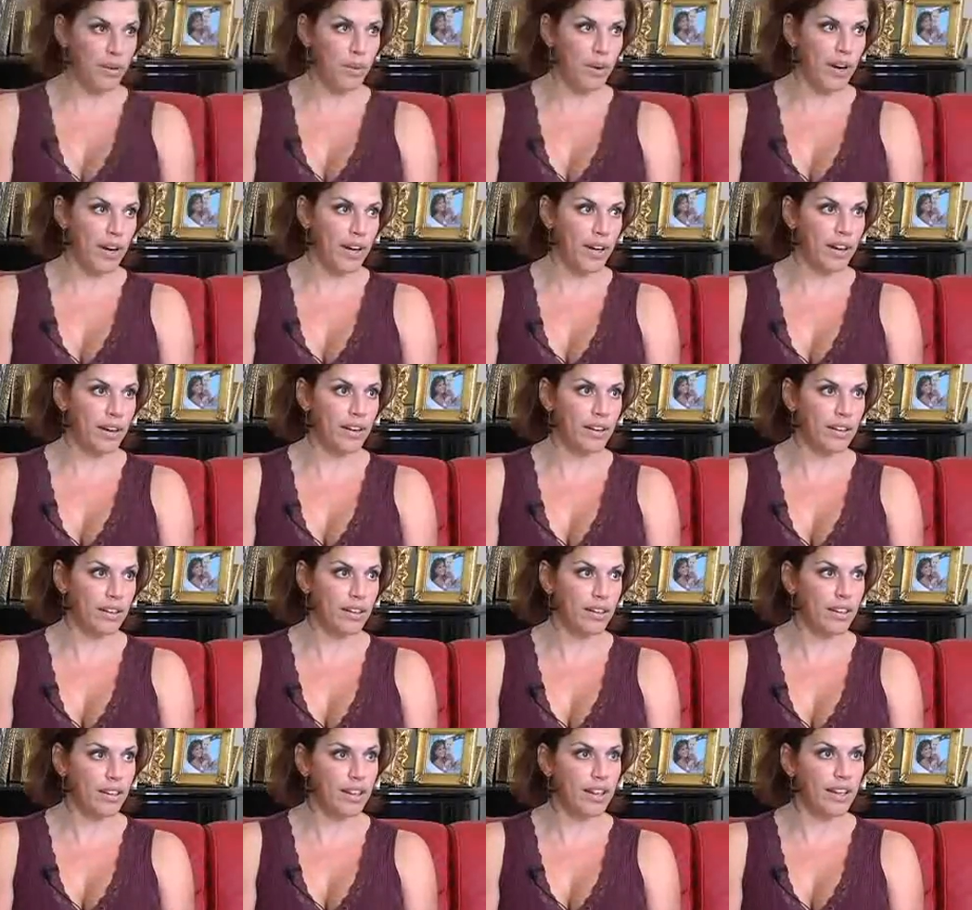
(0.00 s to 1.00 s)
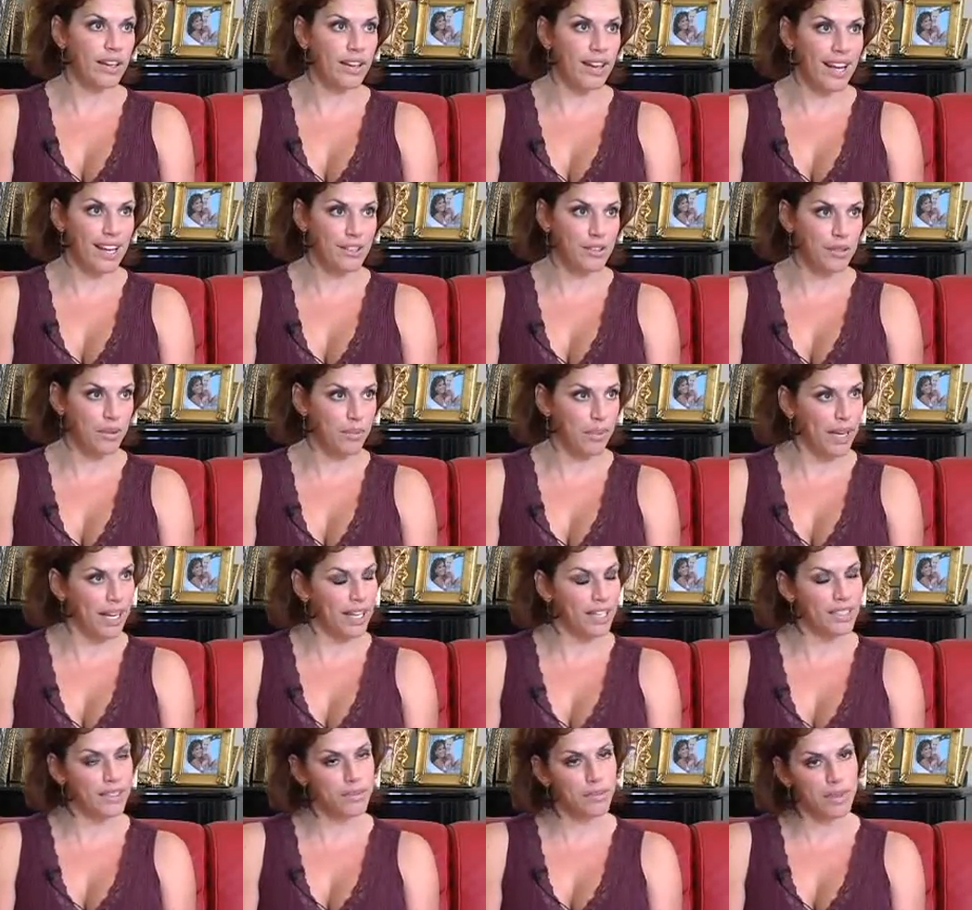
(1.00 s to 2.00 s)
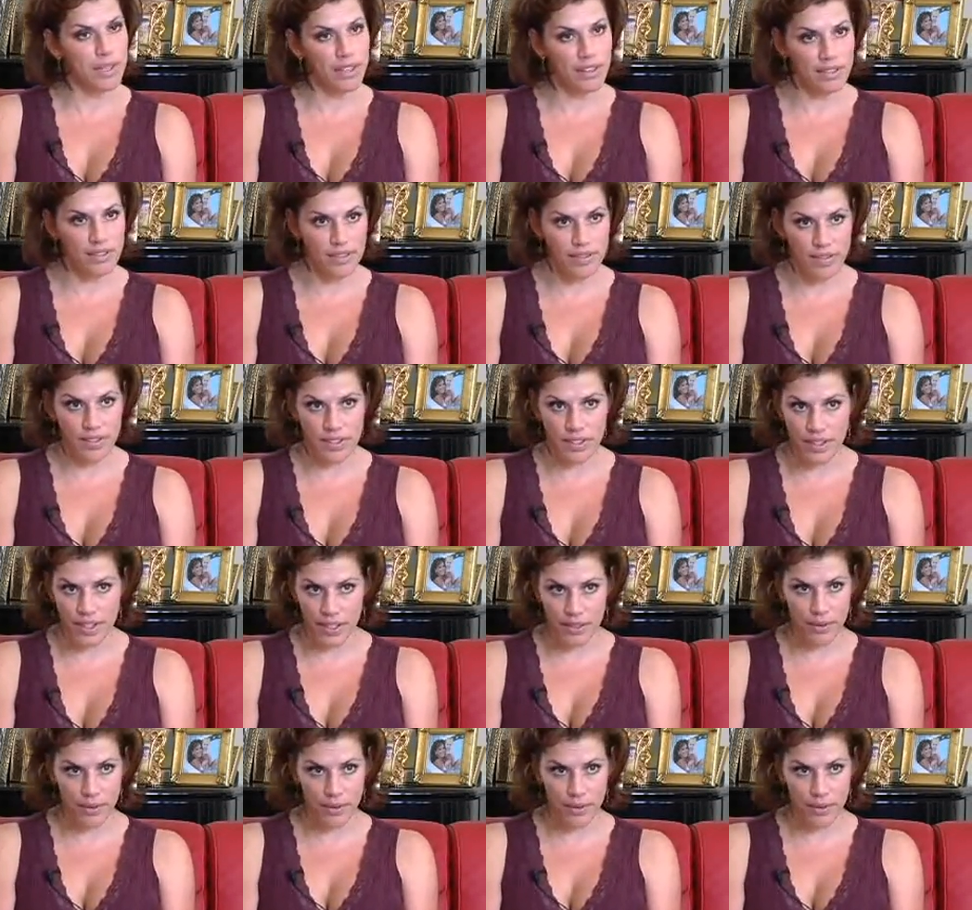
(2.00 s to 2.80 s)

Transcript: everywhere and extra pants because of the